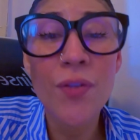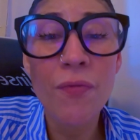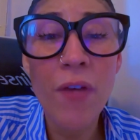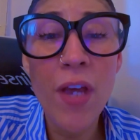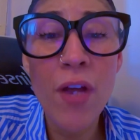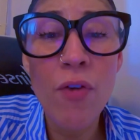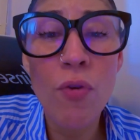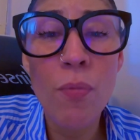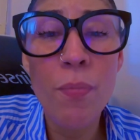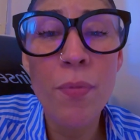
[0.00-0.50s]
who
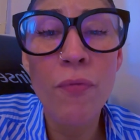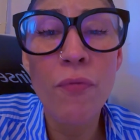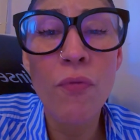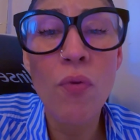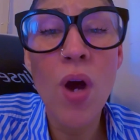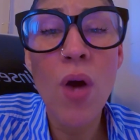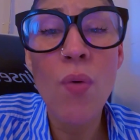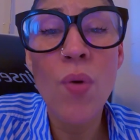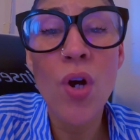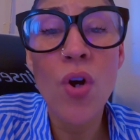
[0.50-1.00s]
is Pharaoh
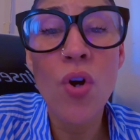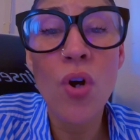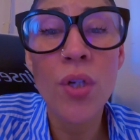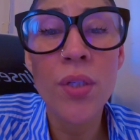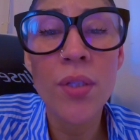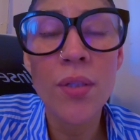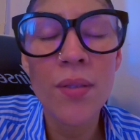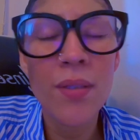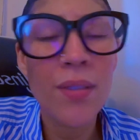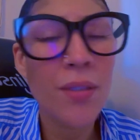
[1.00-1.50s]
before our
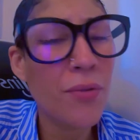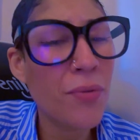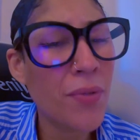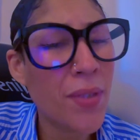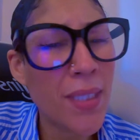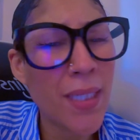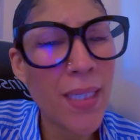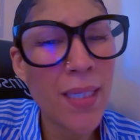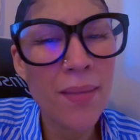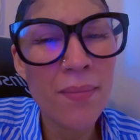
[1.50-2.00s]
God.
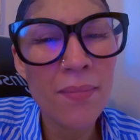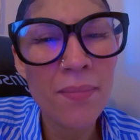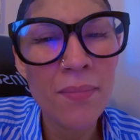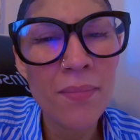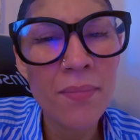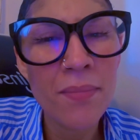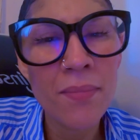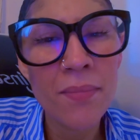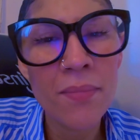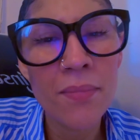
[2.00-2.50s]
You see?
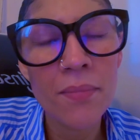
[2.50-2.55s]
